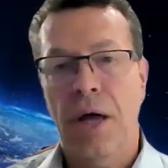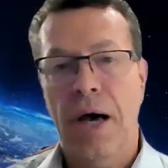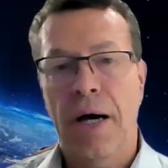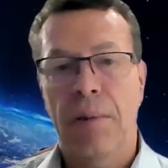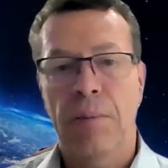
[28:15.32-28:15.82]

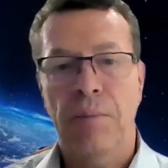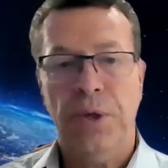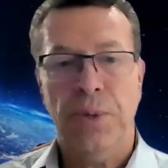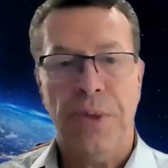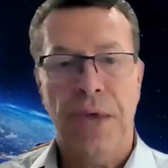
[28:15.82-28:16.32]

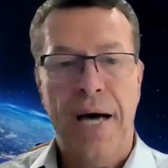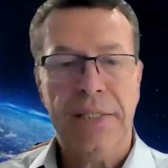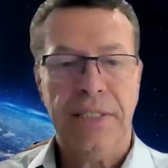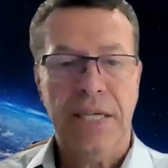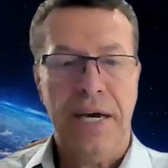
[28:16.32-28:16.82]

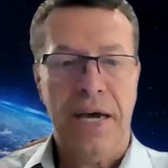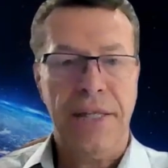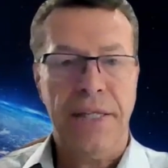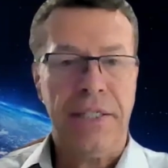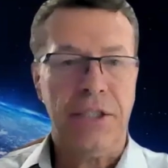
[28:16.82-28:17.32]
that's, I
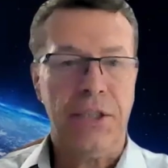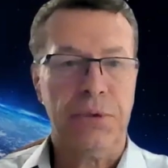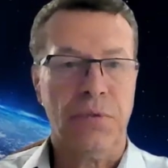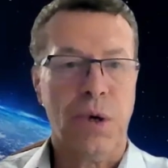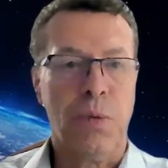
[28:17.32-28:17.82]
think, in
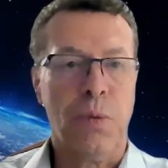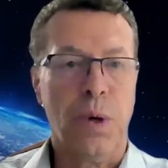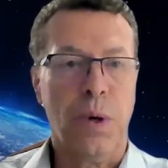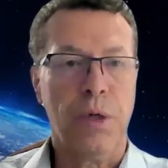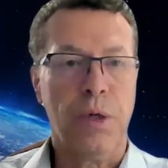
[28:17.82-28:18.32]
terms of where
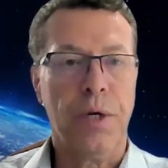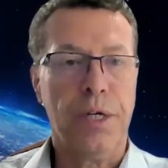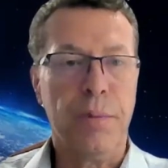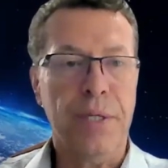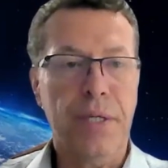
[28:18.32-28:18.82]
we're going
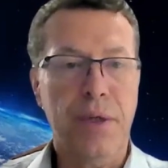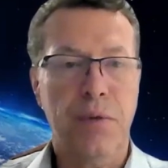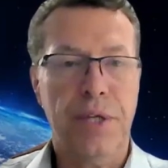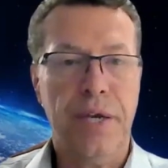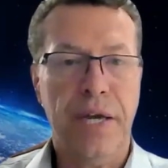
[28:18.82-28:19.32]
to be
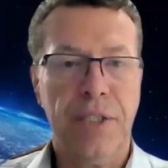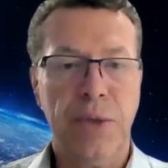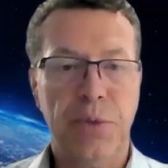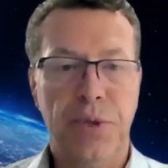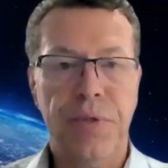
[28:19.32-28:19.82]
over the next
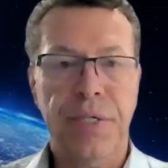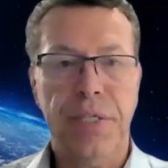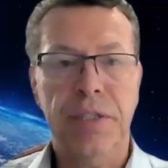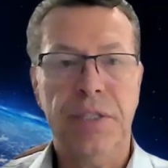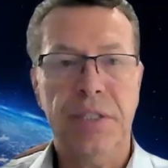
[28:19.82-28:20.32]
2 or 3
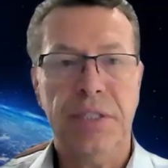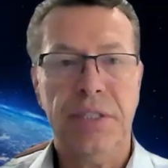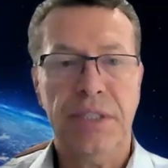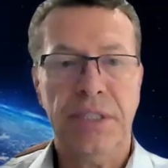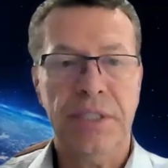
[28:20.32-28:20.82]
years,
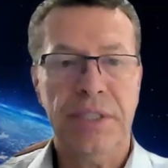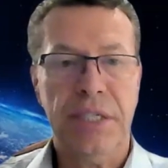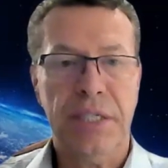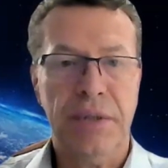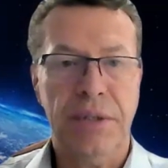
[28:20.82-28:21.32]
it's
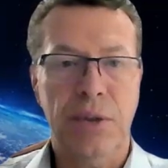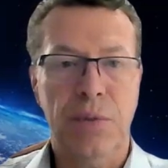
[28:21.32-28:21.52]
an